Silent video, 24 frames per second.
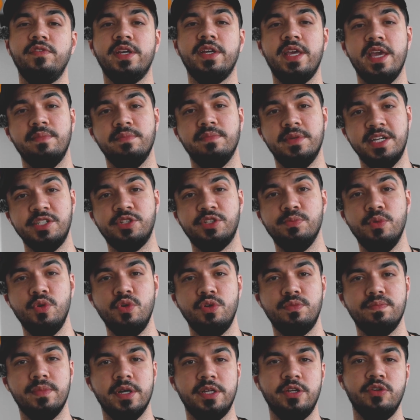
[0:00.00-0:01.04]
the game does
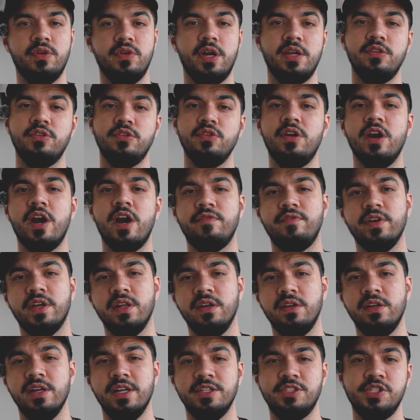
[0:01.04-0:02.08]
boot but you run into
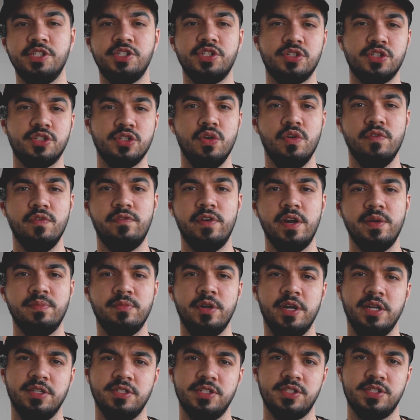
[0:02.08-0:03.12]
graphical glitches or slow frame
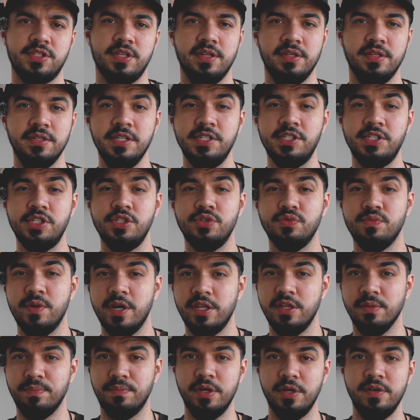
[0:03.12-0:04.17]
rates? This is
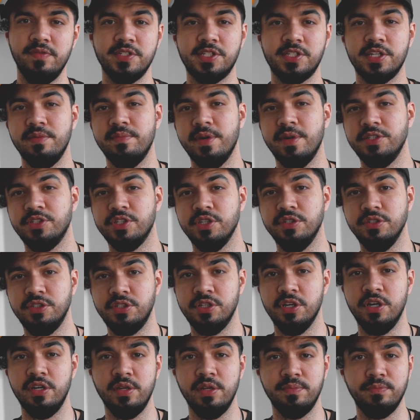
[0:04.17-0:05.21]
where the previously mentioned
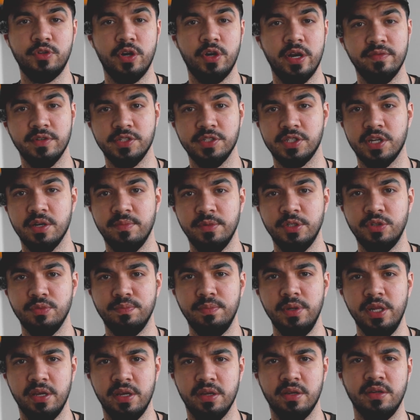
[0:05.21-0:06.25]
Turnip drivers come into
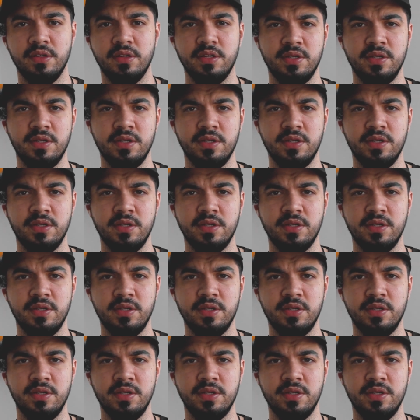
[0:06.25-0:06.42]
play.